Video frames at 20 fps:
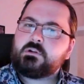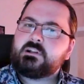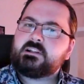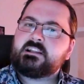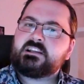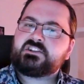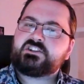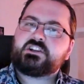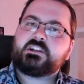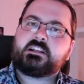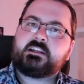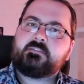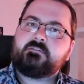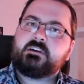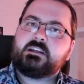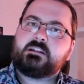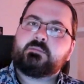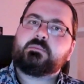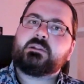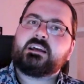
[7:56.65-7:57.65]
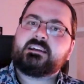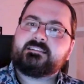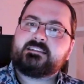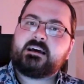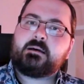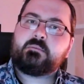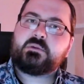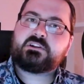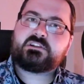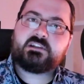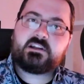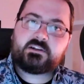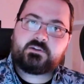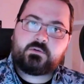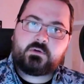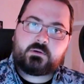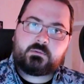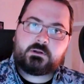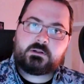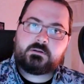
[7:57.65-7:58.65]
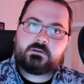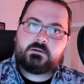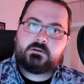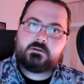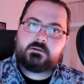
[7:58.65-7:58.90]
initiative and apply damage like normal.